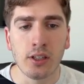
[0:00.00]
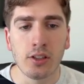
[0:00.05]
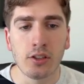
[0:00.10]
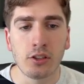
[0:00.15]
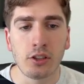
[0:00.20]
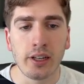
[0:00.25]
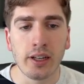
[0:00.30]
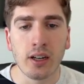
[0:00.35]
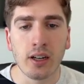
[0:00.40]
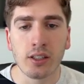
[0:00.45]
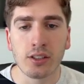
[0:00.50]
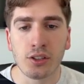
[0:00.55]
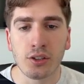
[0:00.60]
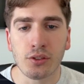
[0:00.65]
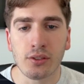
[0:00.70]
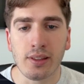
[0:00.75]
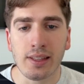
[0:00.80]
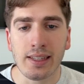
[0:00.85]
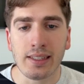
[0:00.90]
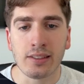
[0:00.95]
So yeah guys,
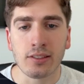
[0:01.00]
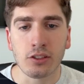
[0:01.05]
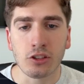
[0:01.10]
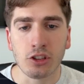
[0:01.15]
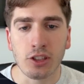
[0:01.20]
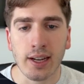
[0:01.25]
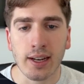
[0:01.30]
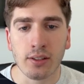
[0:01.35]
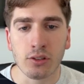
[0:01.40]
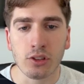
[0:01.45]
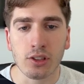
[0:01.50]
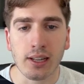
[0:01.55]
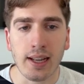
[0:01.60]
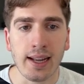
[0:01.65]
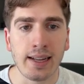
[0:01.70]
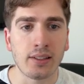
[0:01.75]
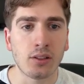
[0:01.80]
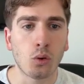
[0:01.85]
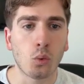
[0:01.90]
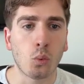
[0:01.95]
use these channels
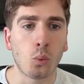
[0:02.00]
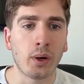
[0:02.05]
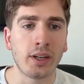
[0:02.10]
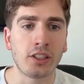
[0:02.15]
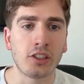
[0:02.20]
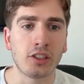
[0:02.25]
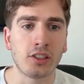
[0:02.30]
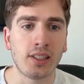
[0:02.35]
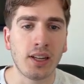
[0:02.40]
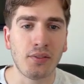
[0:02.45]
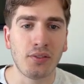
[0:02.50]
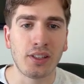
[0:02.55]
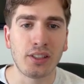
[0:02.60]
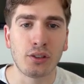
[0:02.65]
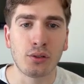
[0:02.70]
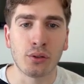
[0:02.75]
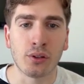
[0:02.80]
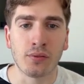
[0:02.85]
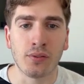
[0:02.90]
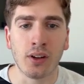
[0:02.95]
and wedges definitely
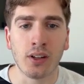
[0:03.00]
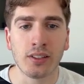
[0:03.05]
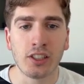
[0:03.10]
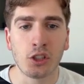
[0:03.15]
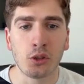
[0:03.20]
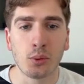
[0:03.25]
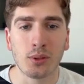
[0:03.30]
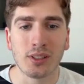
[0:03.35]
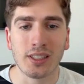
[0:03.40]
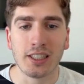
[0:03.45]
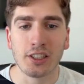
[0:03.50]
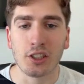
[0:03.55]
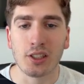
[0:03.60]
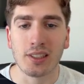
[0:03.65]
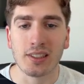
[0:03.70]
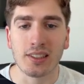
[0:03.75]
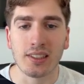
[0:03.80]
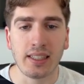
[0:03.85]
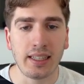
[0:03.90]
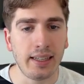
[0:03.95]
to your advantage, because as you
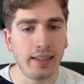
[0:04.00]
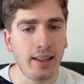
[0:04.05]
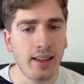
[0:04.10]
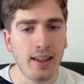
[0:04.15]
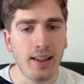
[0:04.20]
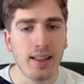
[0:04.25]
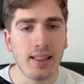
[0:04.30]
can see,